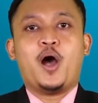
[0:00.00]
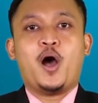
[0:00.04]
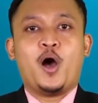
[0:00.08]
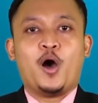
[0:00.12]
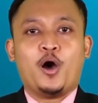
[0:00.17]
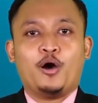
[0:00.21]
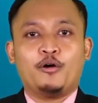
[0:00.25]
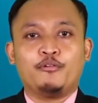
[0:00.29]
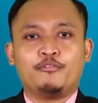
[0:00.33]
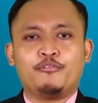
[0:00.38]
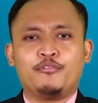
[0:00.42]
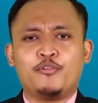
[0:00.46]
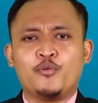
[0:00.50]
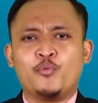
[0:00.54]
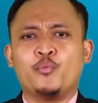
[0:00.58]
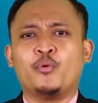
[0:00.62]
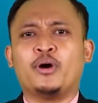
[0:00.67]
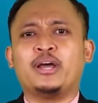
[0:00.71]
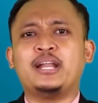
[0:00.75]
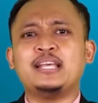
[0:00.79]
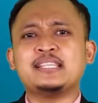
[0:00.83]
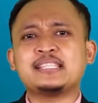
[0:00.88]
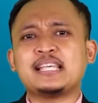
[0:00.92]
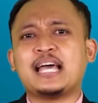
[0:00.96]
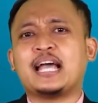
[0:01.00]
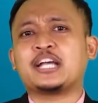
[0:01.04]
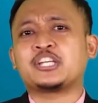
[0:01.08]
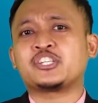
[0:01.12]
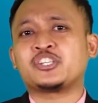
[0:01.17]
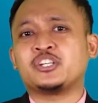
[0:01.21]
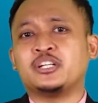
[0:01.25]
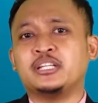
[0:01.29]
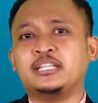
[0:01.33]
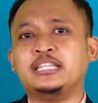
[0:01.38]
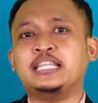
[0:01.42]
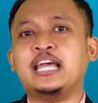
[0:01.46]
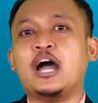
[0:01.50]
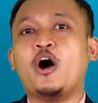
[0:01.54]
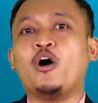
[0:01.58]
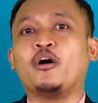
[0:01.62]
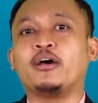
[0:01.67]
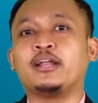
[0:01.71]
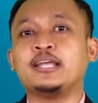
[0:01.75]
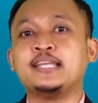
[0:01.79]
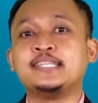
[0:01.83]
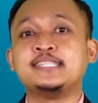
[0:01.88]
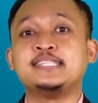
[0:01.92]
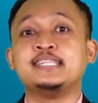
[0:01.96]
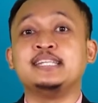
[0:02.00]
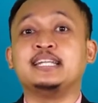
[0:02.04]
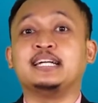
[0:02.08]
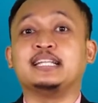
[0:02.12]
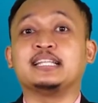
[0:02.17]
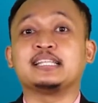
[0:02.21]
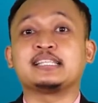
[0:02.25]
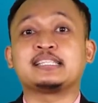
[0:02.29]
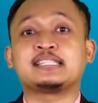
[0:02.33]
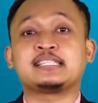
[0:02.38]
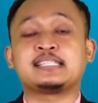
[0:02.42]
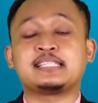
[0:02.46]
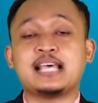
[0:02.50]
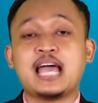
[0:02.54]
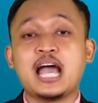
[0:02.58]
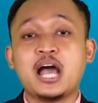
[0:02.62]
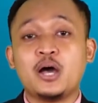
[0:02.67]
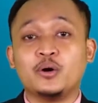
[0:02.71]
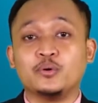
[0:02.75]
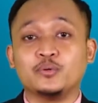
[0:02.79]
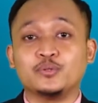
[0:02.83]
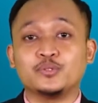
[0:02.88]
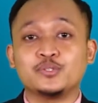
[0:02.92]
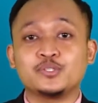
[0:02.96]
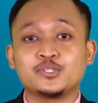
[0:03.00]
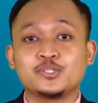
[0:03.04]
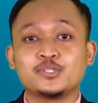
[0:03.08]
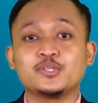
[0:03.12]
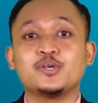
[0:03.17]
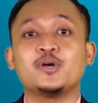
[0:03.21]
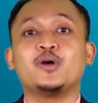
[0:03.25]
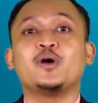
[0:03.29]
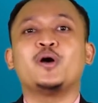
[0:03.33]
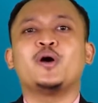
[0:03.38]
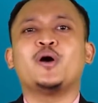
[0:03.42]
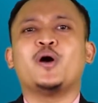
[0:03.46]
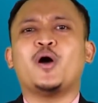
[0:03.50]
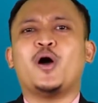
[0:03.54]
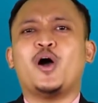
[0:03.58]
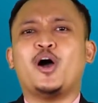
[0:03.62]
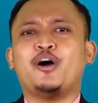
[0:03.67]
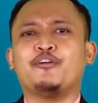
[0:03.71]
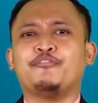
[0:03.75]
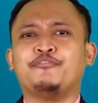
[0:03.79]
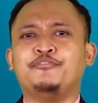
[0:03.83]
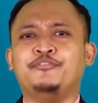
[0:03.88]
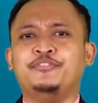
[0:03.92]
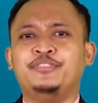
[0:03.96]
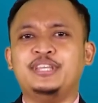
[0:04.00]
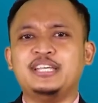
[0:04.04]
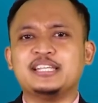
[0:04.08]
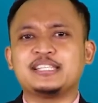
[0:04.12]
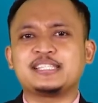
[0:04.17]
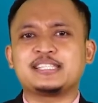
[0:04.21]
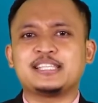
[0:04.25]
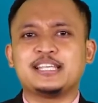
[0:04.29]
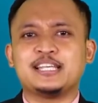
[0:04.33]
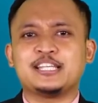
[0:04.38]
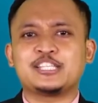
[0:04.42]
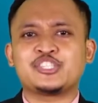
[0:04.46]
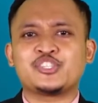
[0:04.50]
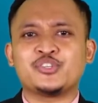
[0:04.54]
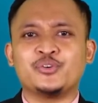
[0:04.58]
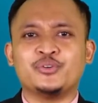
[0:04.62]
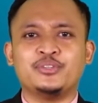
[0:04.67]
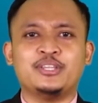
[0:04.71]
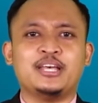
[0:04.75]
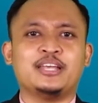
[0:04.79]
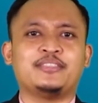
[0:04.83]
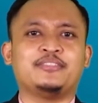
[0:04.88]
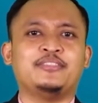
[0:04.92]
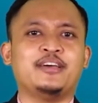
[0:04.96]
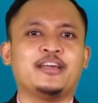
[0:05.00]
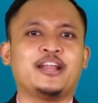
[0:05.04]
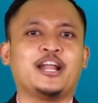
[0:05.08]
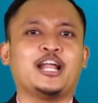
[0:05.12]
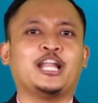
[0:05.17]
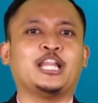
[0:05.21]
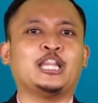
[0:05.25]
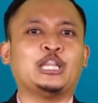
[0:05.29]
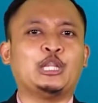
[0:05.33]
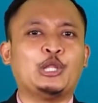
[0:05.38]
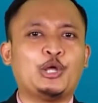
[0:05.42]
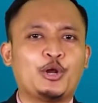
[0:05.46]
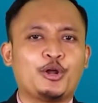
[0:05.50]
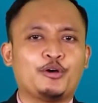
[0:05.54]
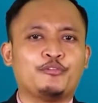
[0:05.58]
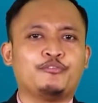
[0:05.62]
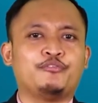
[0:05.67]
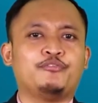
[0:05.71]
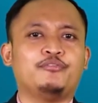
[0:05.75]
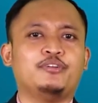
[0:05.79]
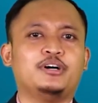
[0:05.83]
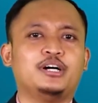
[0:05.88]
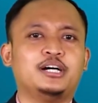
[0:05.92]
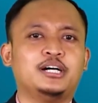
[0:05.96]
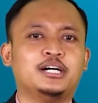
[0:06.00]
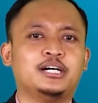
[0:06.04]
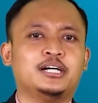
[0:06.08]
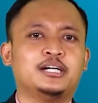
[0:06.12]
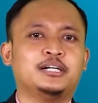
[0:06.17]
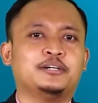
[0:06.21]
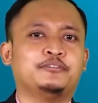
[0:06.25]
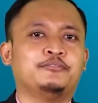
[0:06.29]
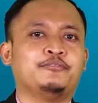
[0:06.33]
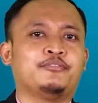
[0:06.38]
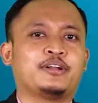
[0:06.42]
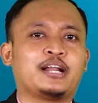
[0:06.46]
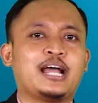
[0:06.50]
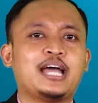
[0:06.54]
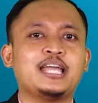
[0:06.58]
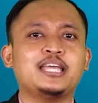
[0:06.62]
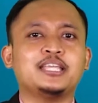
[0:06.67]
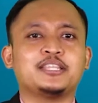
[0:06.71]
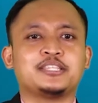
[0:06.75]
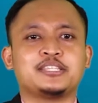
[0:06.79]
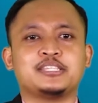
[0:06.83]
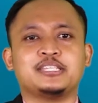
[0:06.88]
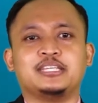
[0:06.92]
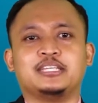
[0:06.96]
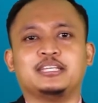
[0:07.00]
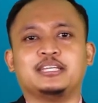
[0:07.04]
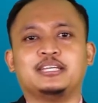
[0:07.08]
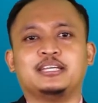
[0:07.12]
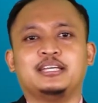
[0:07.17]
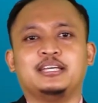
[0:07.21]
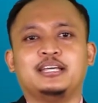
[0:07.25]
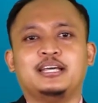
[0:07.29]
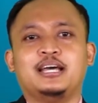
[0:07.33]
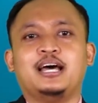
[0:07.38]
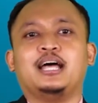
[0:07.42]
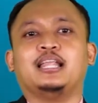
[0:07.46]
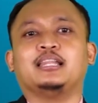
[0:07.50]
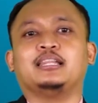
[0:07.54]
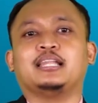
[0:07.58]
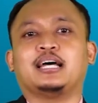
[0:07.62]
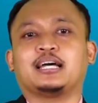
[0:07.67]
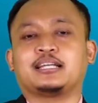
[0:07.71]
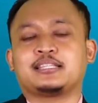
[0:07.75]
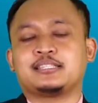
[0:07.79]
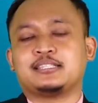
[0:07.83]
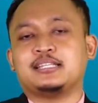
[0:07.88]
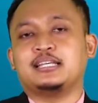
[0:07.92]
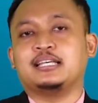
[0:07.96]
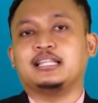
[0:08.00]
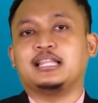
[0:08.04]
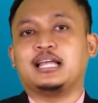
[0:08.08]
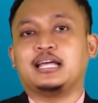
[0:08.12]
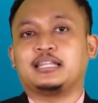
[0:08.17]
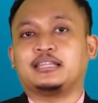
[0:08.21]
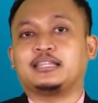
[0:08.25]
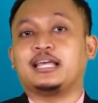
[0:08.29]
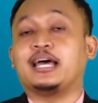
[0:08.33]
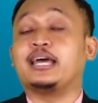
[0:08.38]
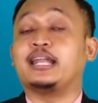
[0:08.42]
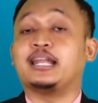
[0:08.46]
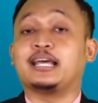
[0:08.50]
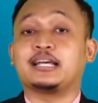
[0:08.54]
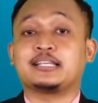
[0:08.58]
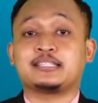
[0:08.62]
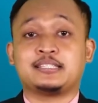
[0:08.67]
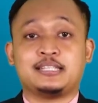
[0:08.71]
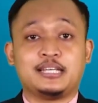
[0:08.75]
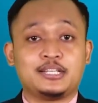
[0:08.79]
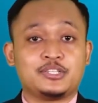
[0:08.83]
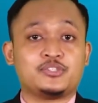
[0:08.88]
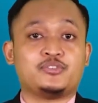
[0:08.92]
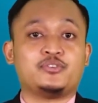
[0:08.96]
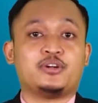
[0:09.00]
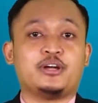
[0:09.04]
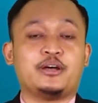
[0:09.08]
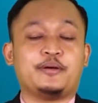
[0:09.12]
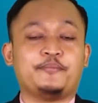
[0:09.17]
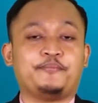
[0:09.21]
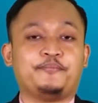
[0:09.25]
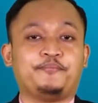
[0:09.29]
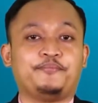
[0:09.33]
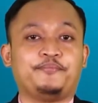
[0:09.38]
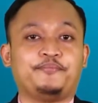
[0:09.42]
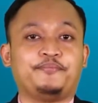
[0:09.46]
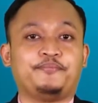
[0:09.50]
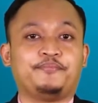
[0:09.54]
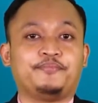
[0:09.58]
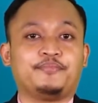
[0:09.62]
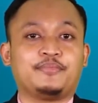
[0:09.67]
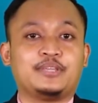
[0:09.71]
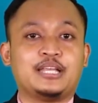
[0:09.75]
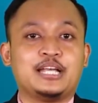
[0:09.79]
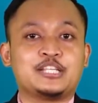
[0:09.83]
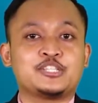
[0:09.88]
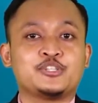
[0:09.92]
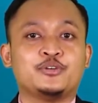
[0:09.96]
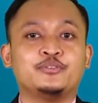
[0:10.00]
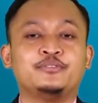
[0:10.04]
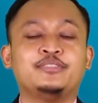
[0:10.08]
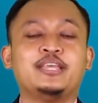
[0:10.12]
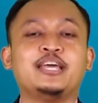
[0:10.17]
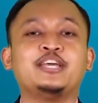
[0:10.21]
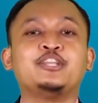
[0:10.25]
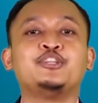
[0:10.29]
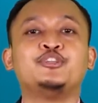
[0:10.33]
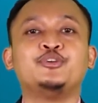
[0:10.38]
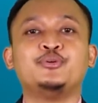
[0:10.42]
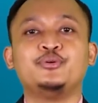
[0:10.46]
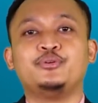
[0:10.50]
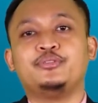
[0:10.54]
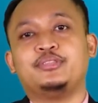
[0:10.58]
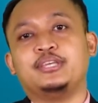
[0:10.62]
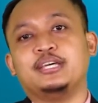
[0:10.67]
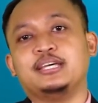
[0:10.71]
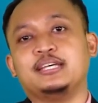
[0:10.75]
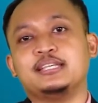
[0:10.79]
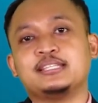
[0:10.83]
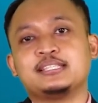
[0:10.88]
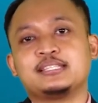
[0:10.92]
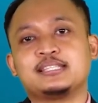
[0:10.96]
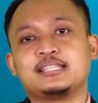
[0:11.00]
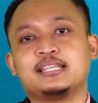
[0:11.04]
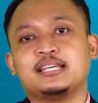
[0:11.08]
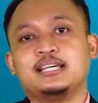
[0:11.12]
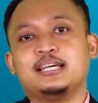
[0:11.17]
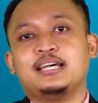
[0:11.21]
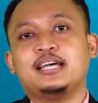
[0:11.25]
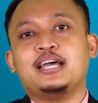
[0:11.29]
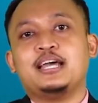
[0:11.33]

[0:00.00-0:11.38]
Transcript: of what is actually the original sounds of this, so that there are a lot of variety, lacte, latta, and etc. So they do this